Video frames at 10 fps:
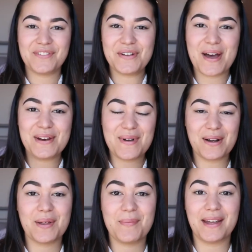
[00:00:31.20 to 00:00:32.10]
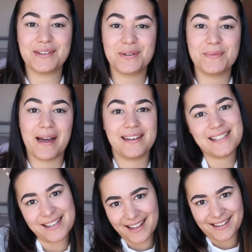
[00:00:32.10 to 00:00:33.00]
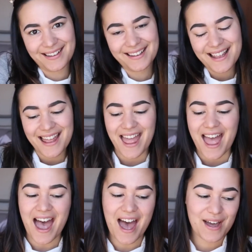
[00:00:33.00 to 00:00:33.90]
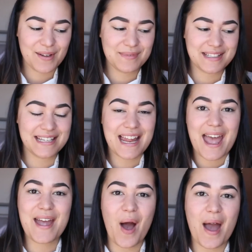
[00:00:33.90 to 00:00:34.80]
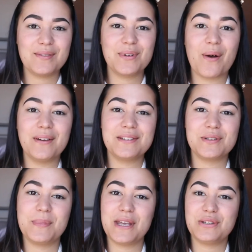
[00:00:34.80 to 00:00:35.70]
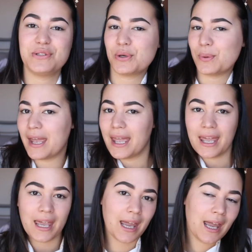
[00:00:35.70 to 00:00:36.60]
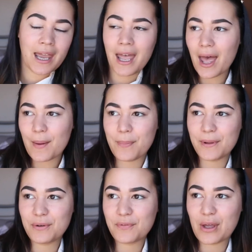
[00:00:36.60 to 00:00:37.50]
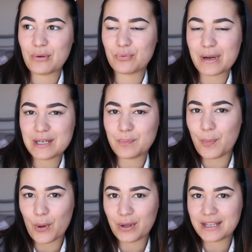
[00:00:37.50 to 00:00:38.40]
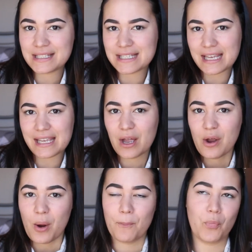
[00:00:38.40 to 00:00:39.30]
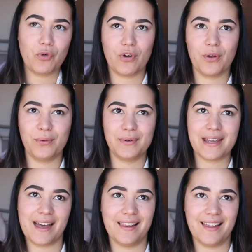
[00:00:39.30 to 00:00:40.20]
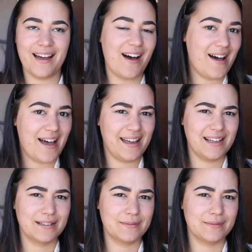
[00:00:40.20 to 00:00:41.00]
everyone and welcome back to my channel. Today I am going to be doing a bit of a red burgundy maroon colour eye.